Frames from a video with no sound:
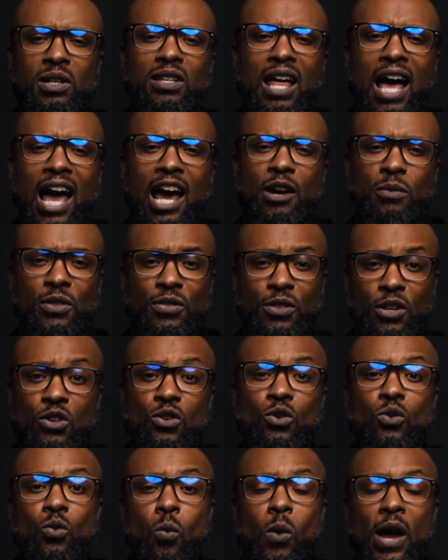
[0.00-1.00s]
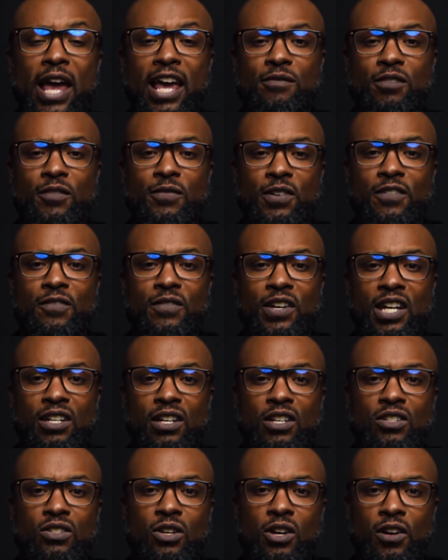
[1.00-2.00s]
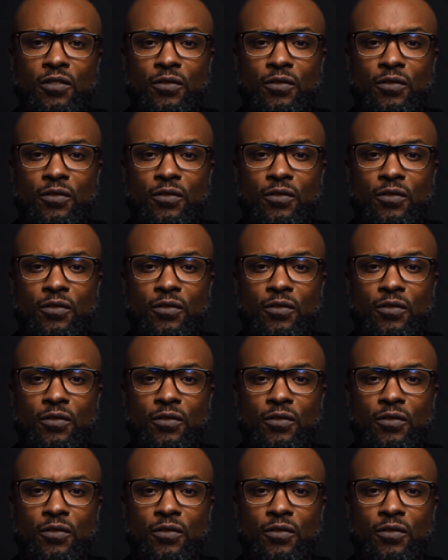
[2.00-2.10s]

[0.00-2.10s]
align with the new wave of convenience